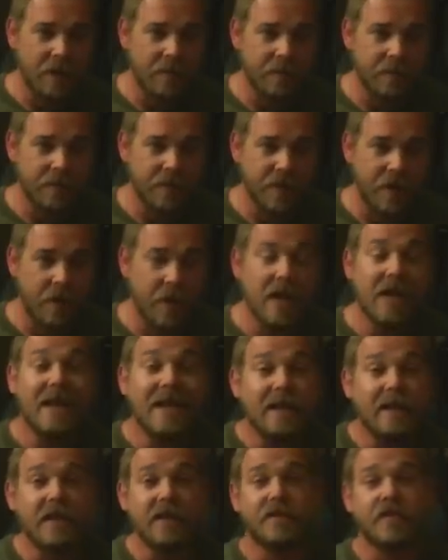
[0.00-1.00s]
So
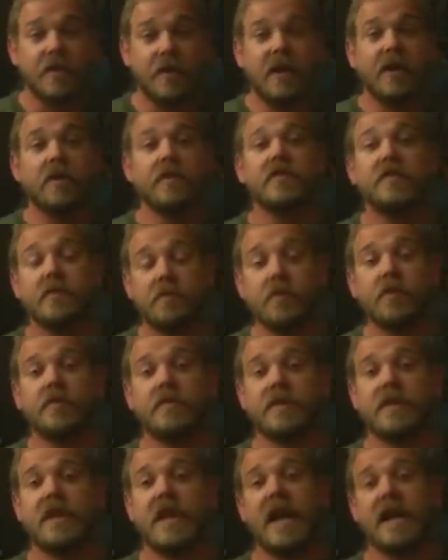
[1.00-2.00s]
here's the proof
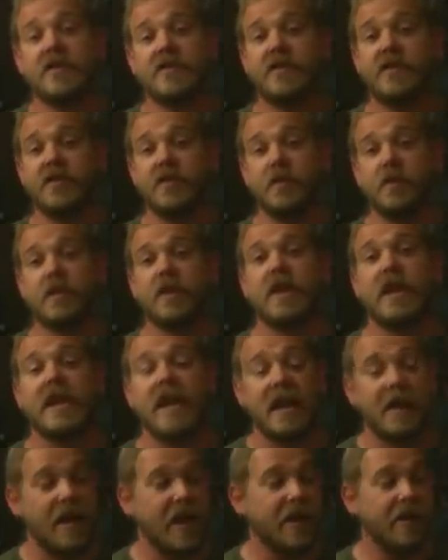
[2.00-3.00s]
that they actually do work, and
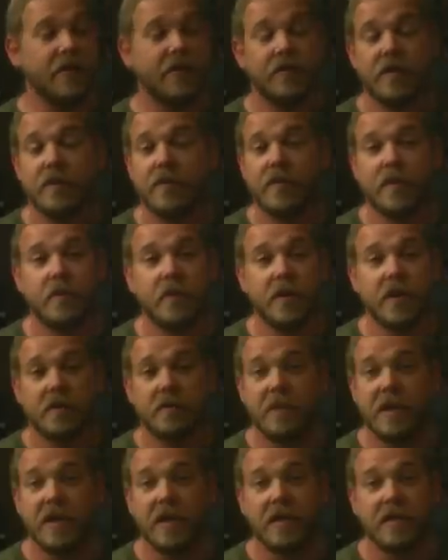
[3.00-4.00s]
I use them for work
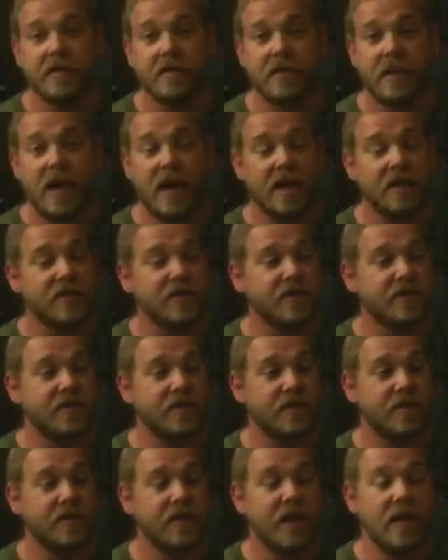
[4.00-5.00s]
because I
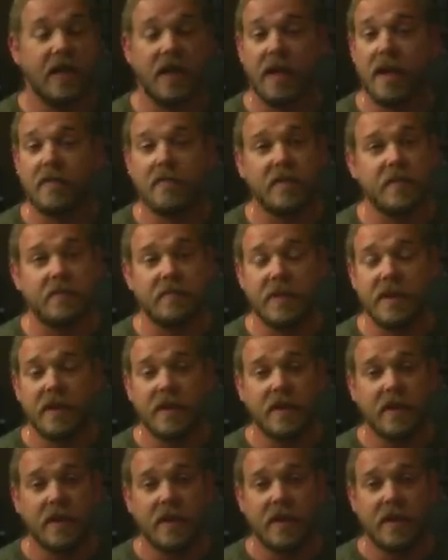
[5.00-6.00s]
love them.
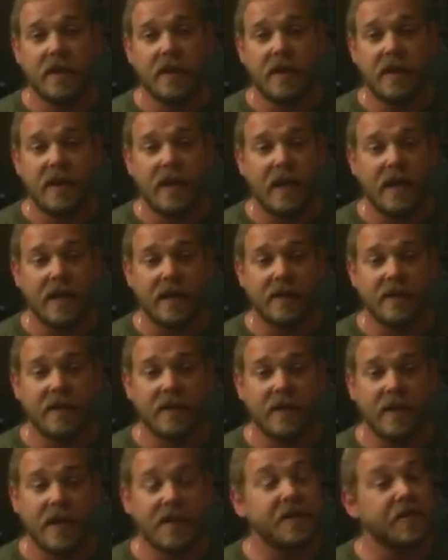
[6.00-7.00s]
I
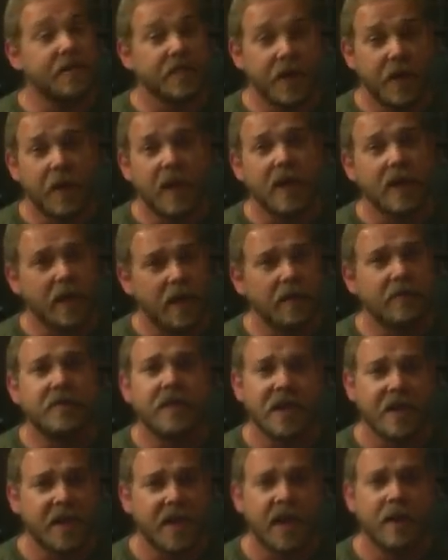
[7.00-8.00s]
didn't know I loved
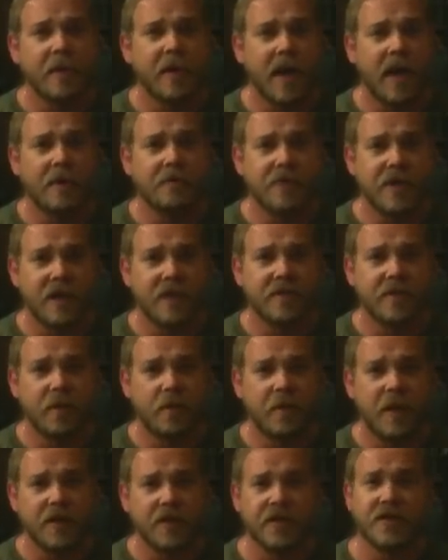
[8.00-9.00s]
inanimate objects so
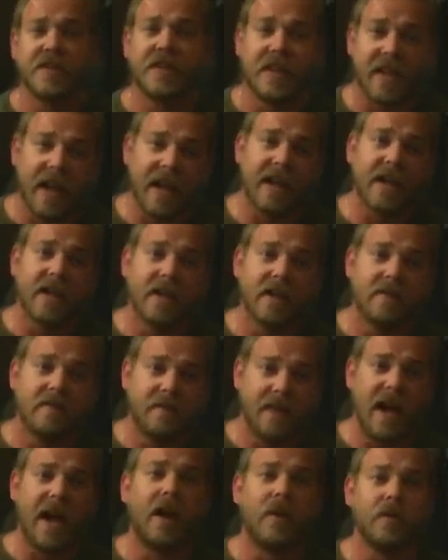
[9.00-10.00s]
much until I
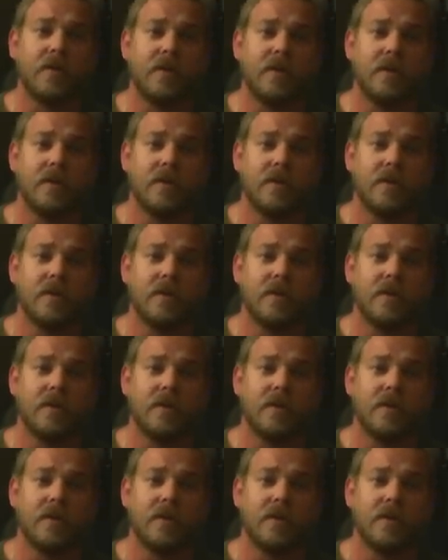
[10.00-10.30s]
found